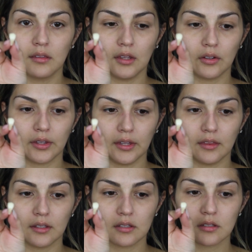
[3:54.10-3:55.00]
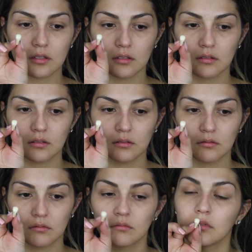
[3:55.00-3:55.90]
They look like this,
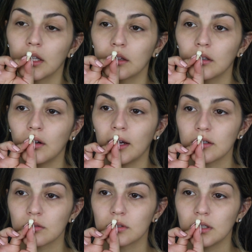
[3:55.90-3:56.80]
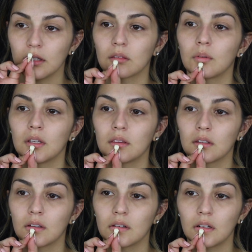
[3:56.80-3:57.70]
like little actual teeth. Wait,
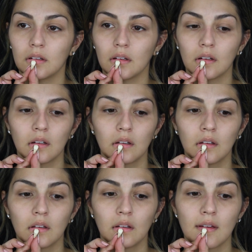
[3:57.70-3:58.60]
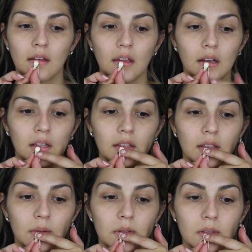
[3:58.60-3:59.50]
they go down here. And I thought
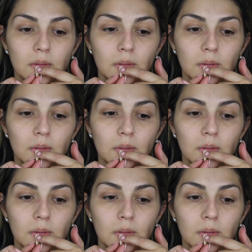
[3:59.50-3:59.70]
that was so